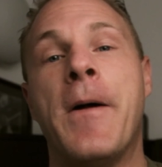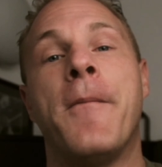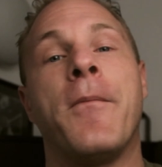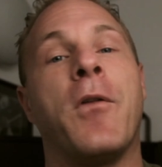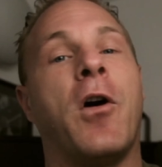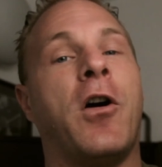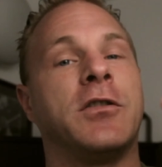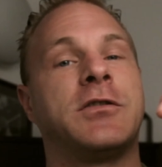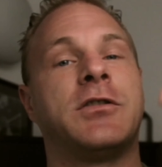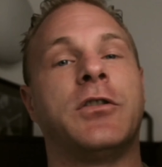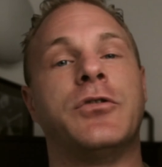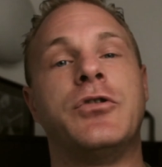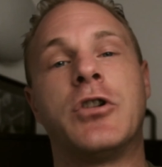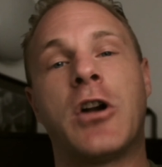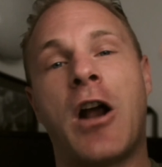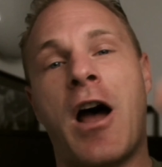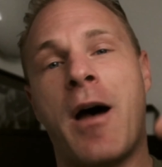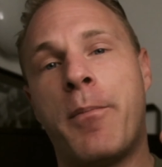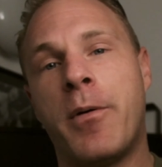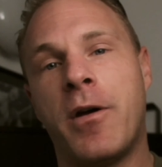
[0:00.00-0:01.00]
Also,
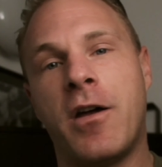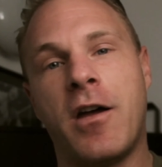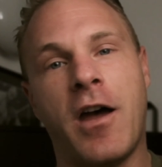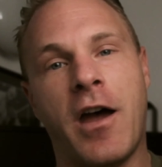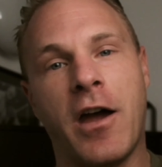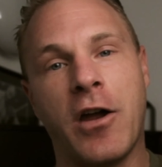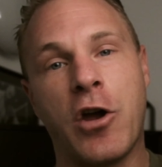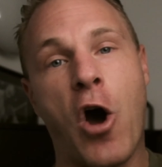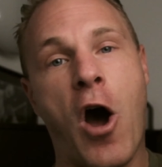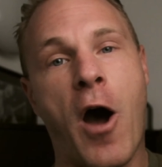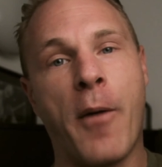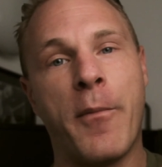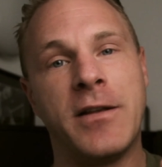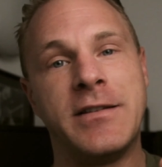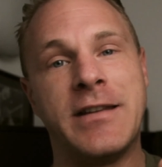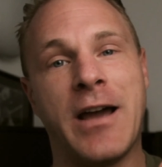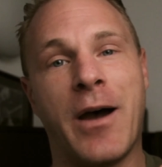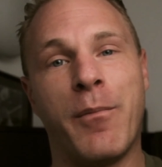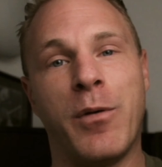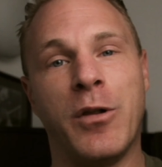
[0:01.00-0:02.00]
drop a comment
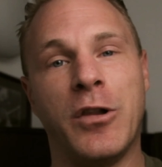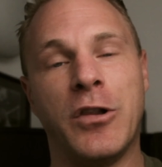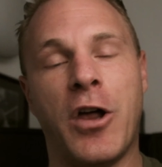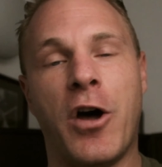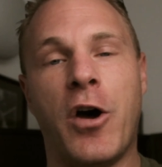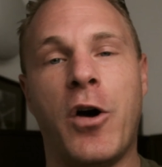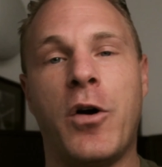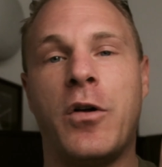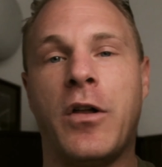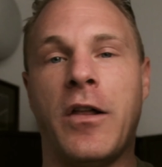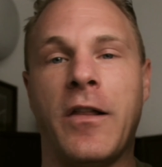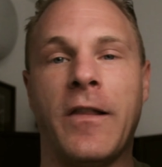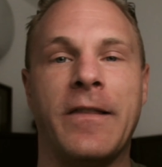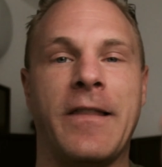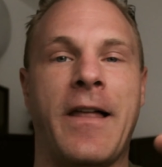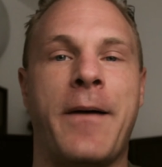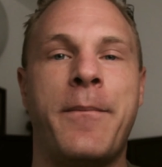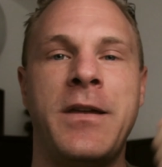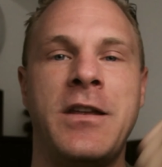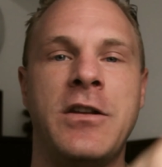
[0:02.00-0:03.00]
down below.
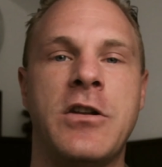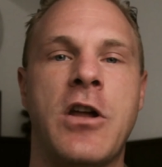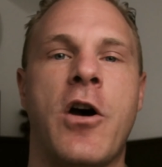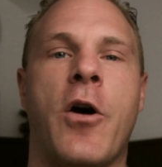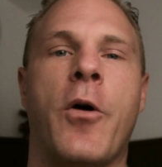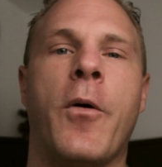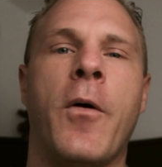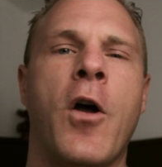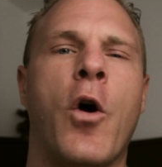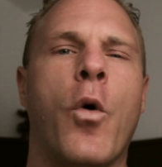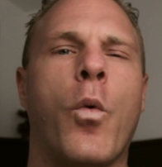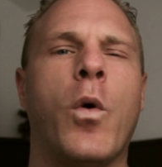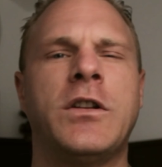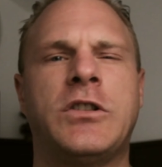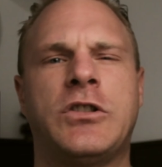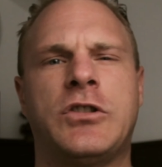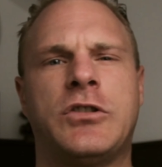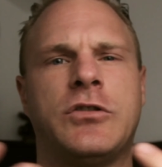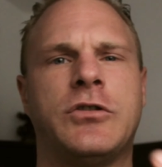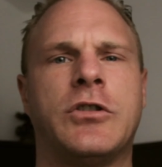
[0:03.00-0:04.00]
Let me know what
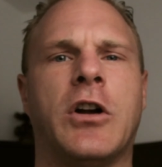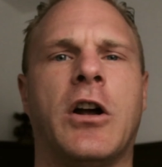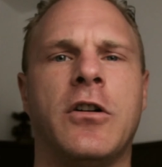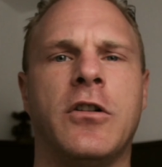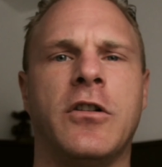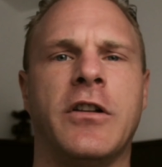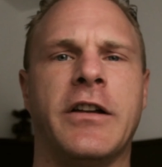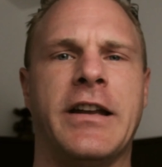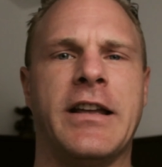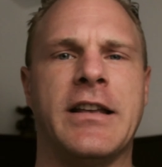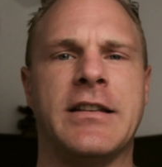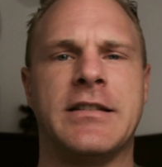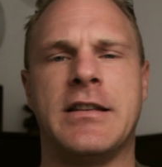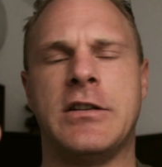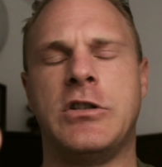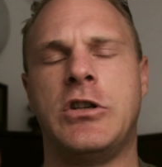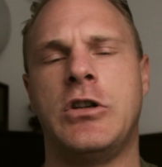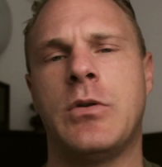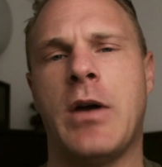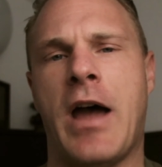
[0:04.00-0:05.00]
struggle it is
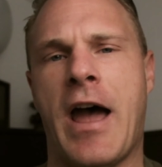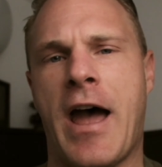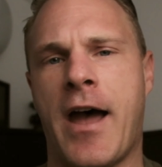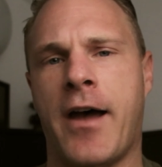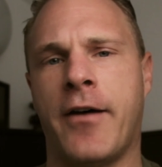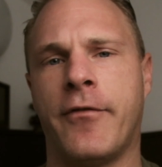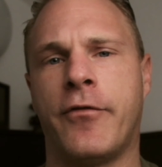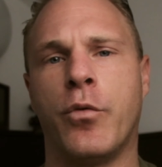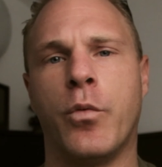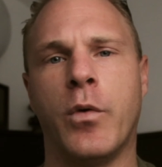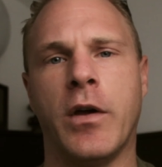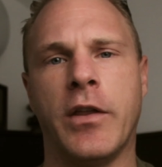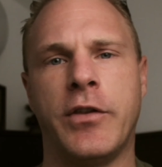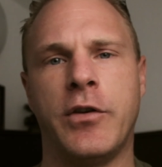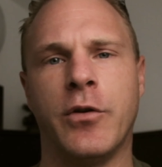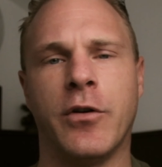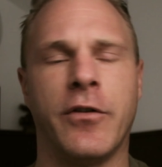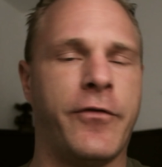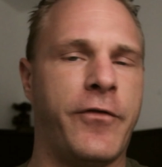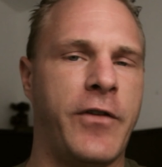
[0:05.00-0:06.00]
that you have with
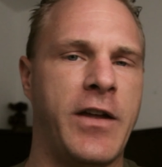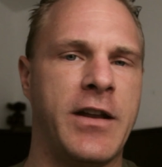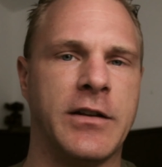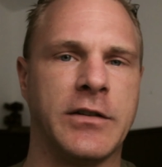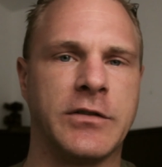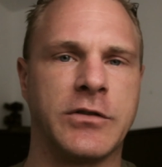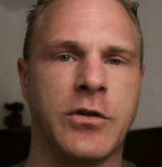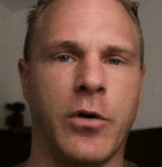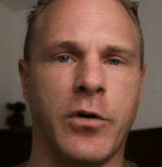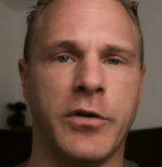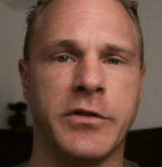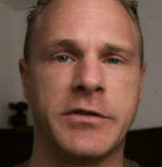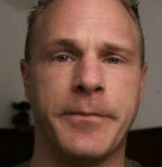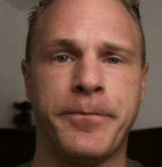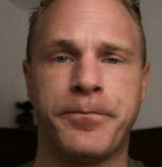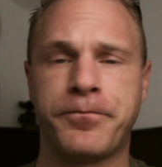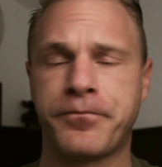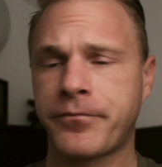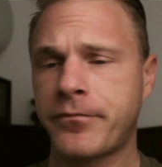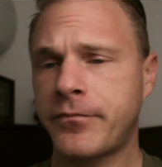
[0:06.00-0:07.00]
your fitness goals.
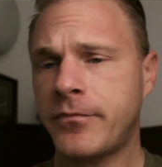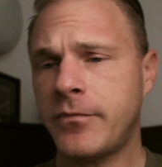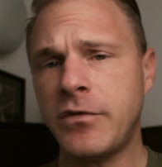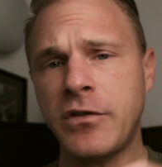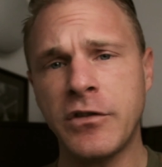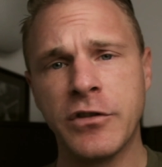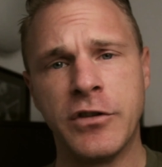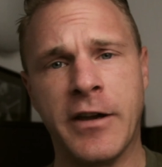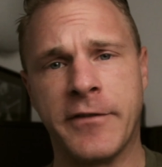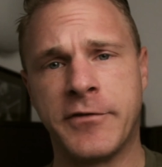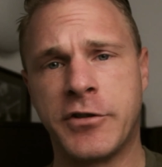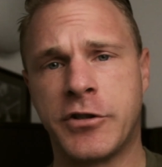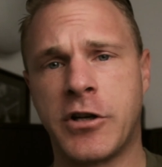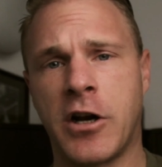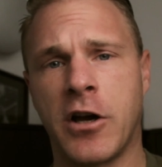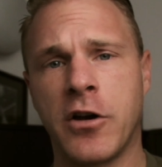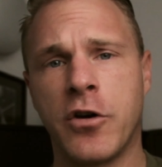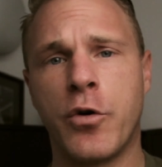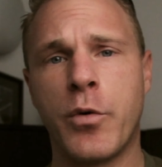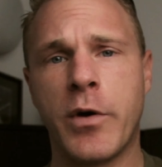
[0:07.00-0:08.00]
You have
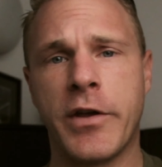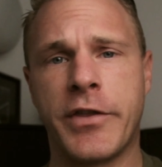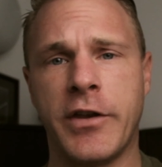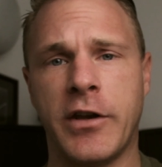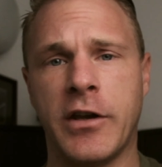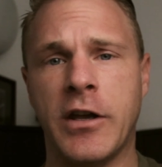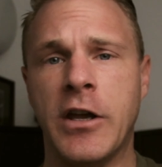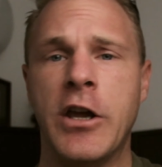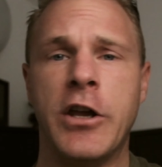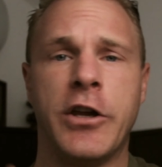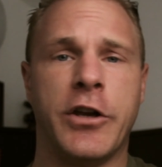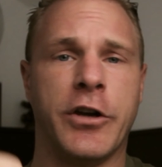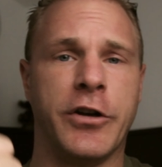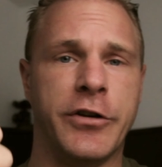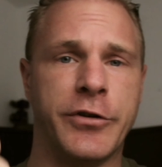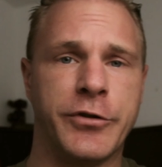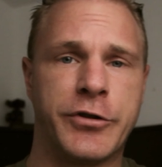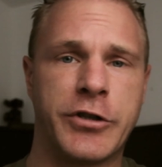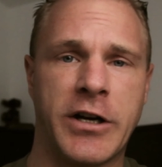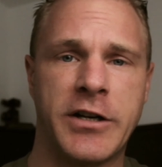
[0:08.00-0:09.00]
struggle with your,
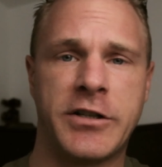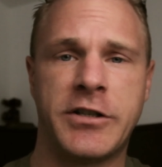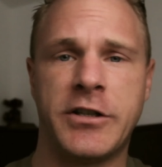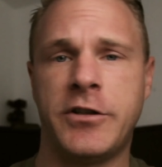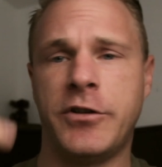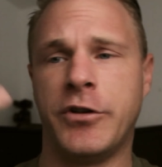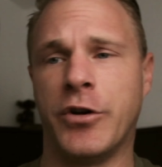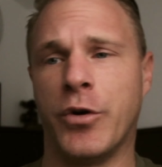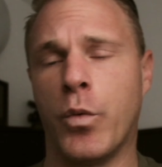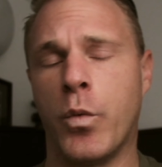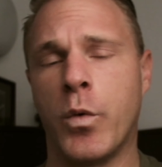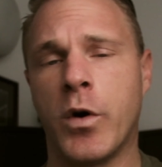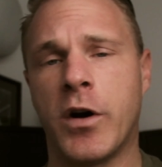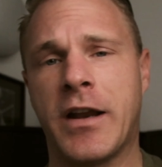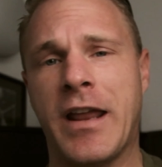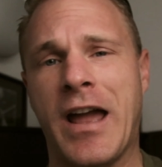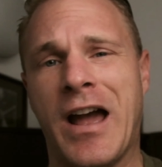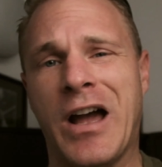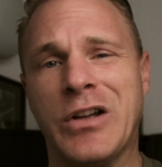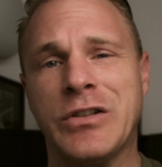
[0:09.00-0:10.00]
nutrition, your
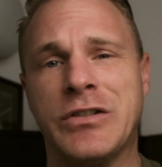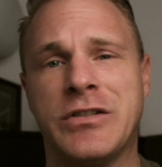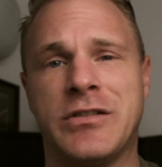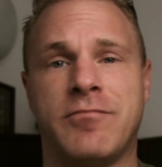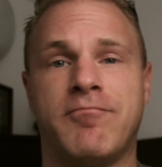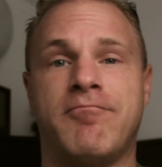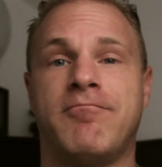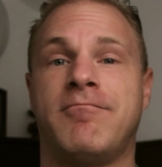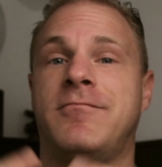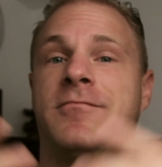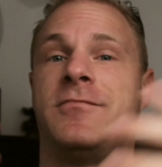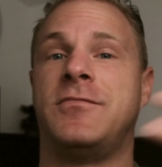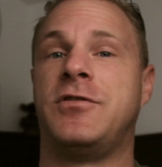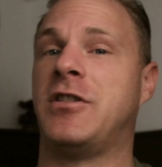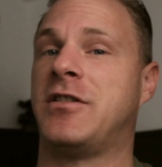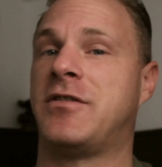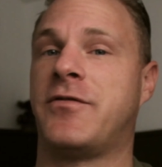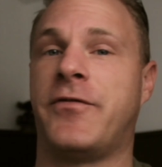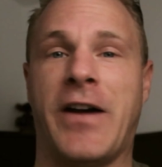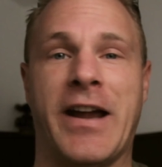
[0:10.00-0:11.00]
workouts,
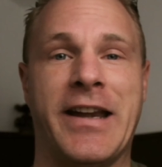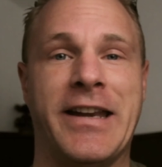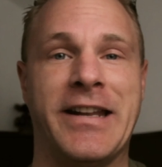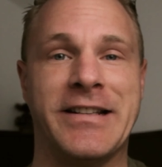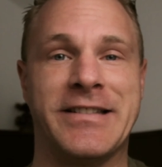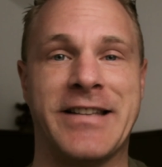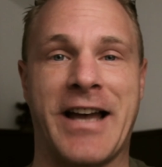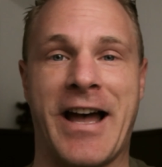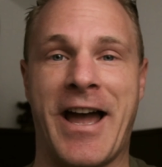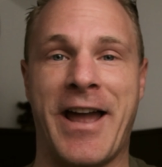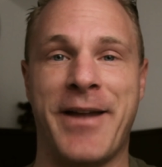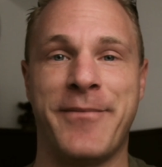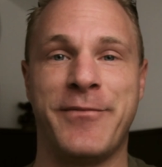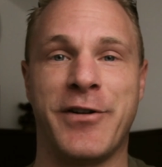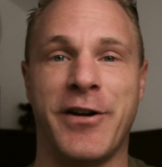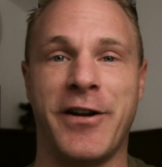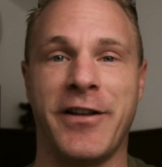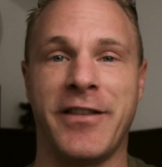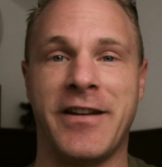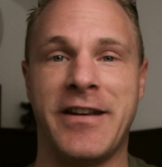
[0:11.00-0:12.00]
just finding time
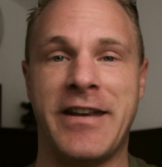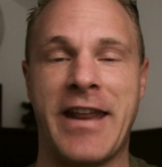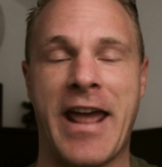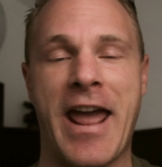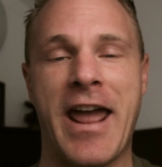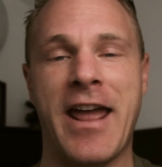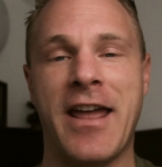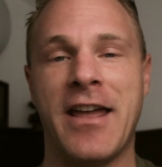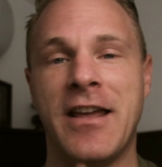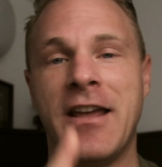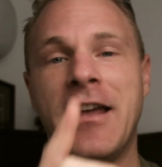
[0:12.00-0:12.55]
during the day.